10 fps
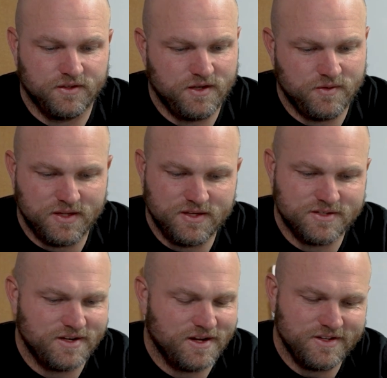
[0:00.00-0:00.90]
Dude, these
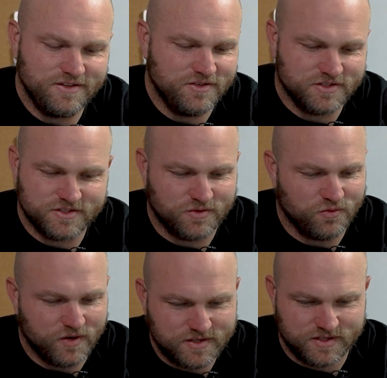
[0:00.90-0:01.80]
are just
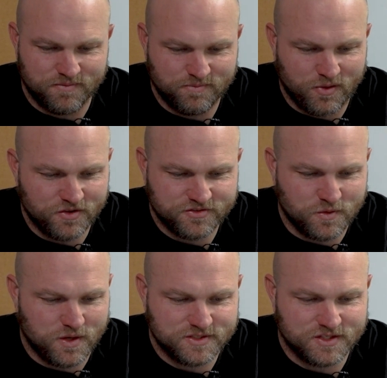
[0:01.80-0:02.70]
crazy. Pause
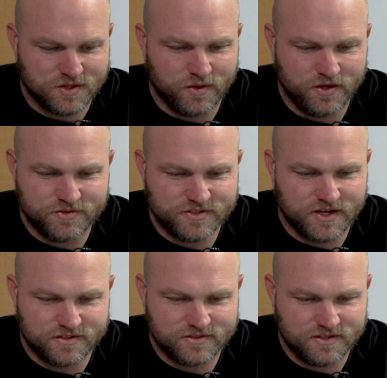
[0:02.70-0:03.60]
squats at
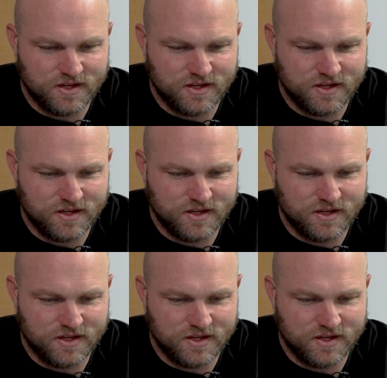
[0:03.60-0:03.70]
306.